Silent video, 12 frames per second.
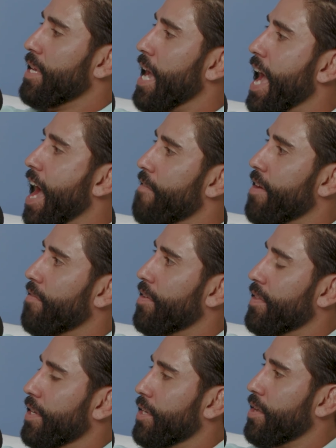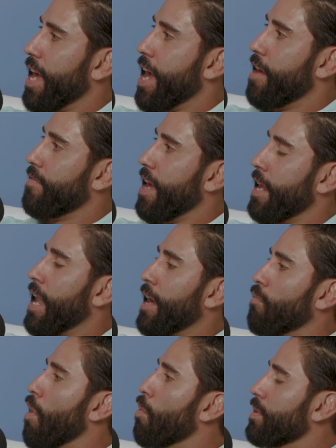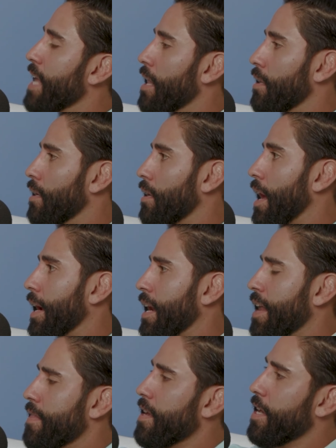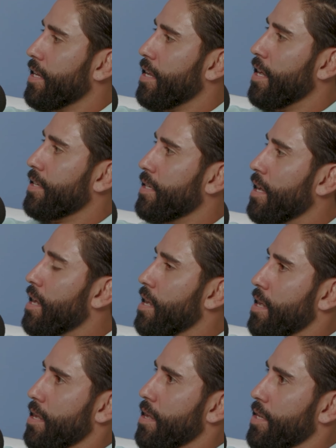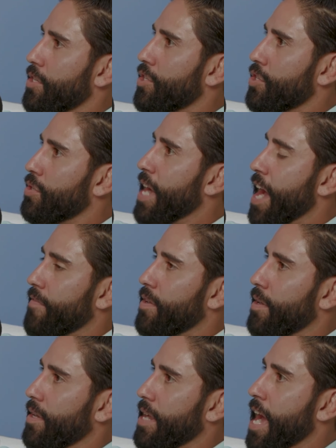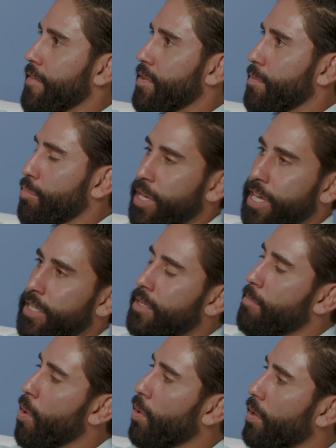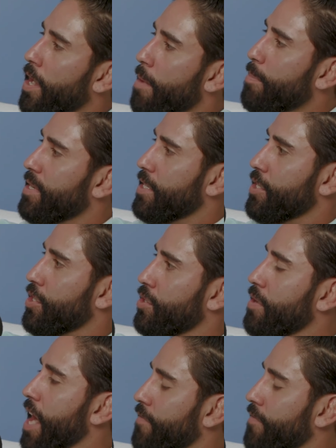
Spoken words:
yet have everything you have? And like, what would that look like? And I think it does. You do have to bring in the moral compass and you do